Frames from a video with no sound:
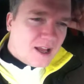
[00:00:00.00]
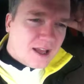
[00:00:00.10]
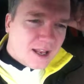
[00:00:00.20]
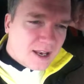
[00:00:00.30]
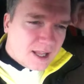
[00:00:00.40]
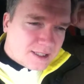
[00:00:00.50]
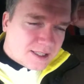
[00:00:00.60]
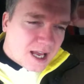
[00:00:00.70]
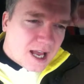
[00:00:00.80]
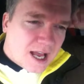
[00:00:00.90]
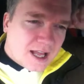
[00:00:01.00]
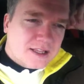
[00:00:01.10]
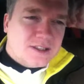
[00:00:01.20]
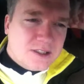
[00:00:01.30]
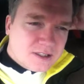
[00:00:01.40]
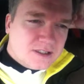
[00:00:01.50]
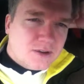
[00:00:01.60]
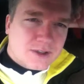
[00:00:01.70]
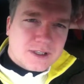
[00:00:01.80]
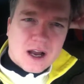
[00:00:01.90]
let's uh, do
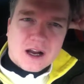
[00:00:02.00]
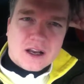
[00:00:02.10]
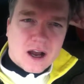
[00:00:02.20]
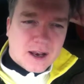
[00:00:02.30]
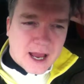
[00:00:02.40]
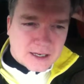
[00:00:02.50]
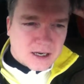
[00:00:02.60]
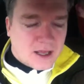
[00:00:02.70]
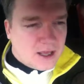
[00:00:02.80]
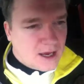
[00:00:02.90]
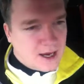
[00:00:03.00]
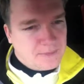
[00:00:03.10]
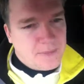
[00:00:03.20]
a talk on actually um,